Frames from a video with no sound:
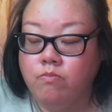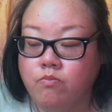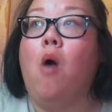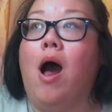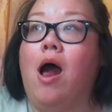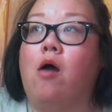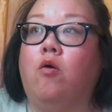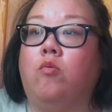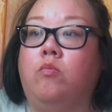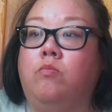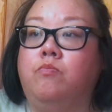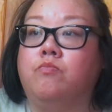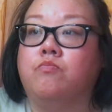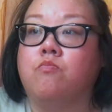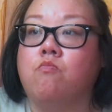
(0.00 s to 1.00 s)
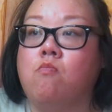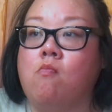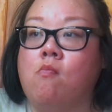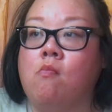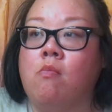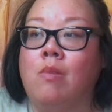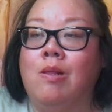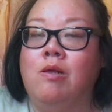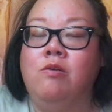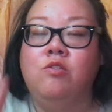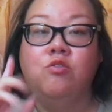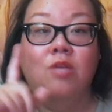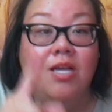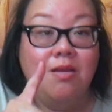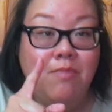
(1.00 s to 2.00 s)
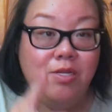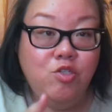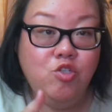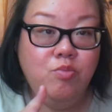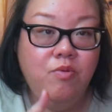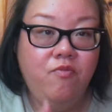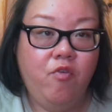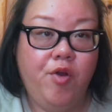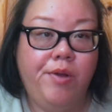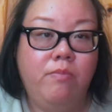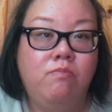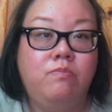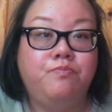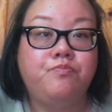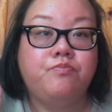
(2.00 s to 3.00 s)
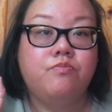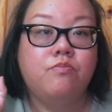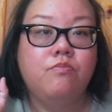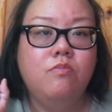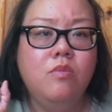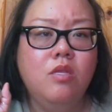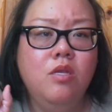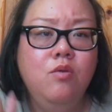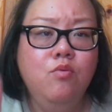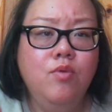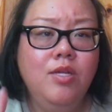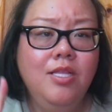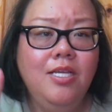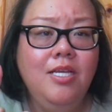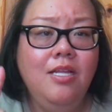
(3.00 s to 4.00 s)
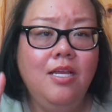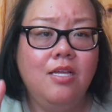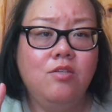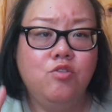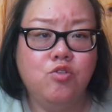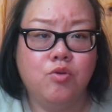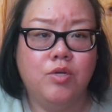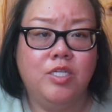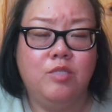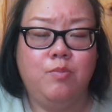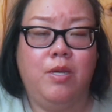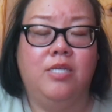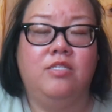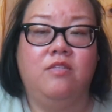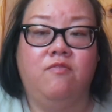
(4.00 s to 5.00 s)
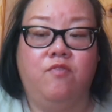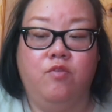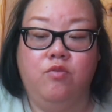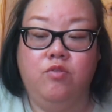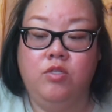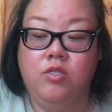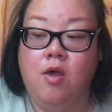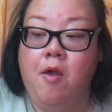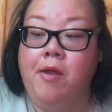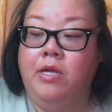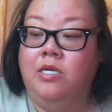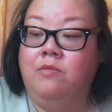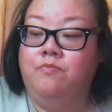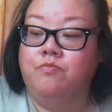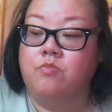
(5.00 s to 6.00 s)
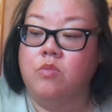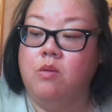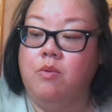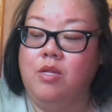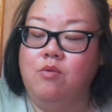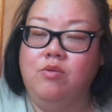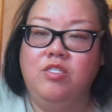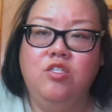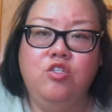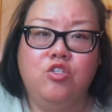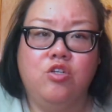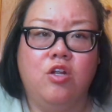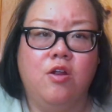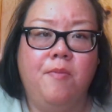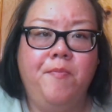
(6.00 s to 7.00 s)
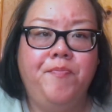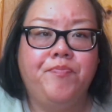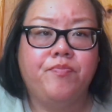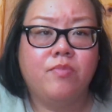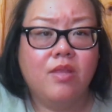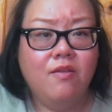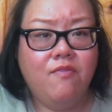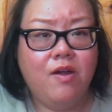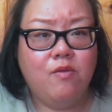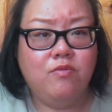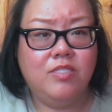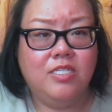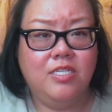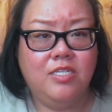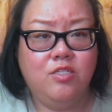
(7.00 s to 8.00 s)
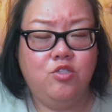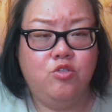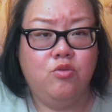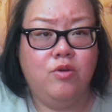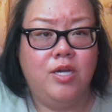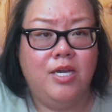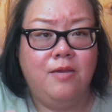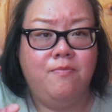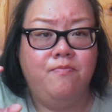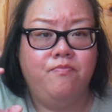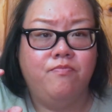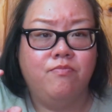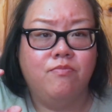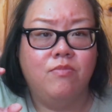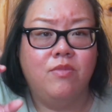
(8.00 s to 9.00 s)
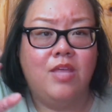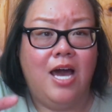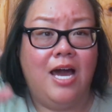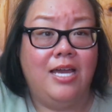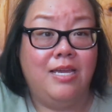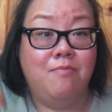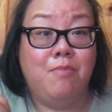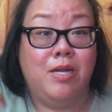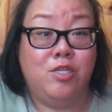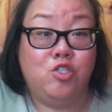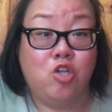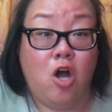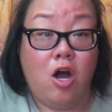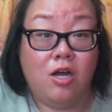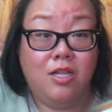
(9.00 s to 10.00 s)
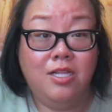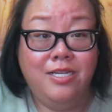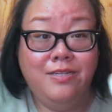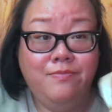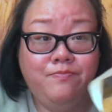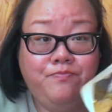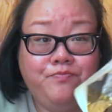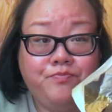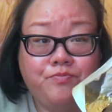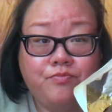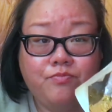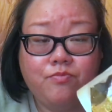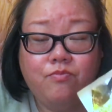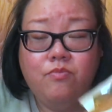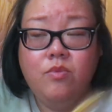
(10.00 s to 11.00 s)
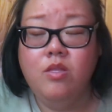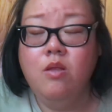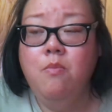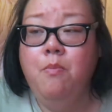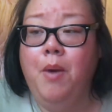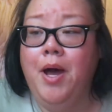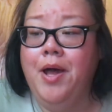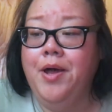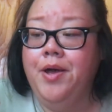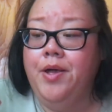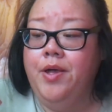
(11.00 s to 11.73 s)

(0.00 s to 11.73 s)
Wow. So like I mentioned before, I really enjoy spicy foods, but I wasn't sure if I was gonna enjoy that in my chocolate, but